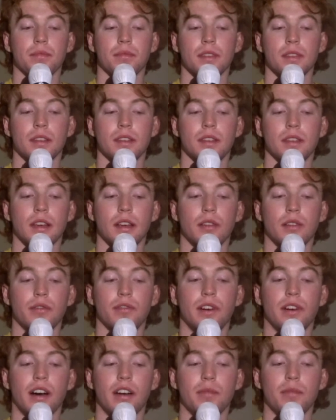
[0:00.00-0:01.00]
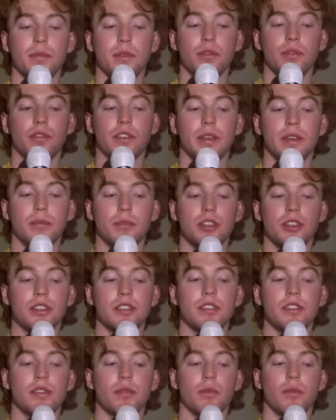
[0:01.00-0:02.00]
they got 5 mil for him, which isn't the
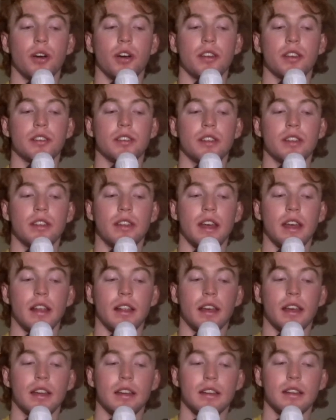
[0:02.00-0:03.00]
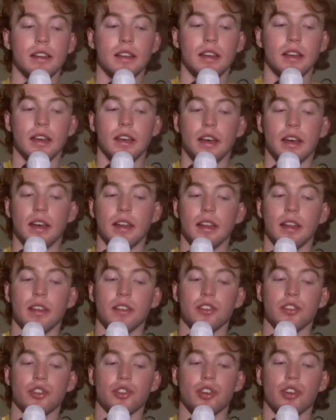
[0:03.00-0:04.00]
worst, and then they let another
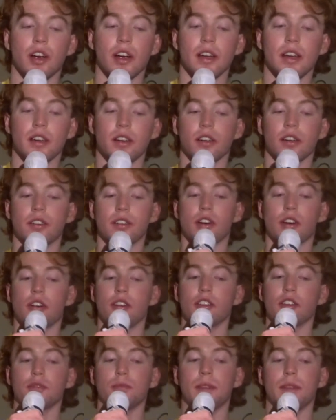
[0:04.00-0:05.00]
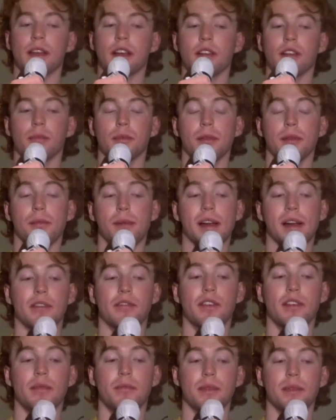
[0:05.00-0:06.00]
striker go to Norwich, but they got a bit of money for him.
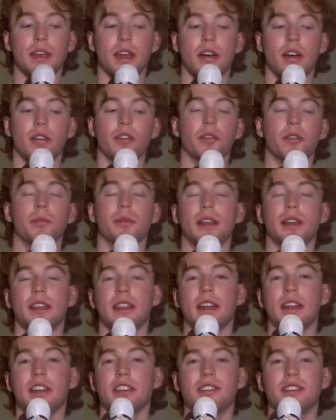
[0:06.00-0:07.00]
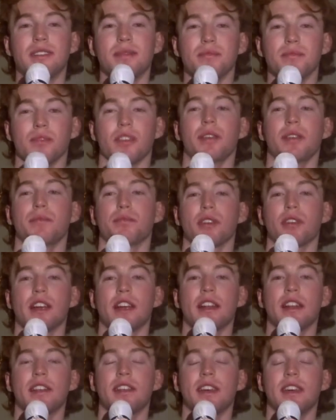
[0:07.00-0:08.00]
But yeah, ultimately they just didn't really bring
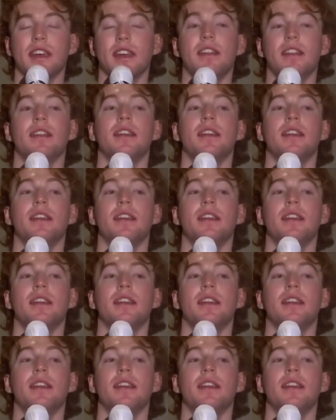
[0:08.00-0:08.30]
anything in.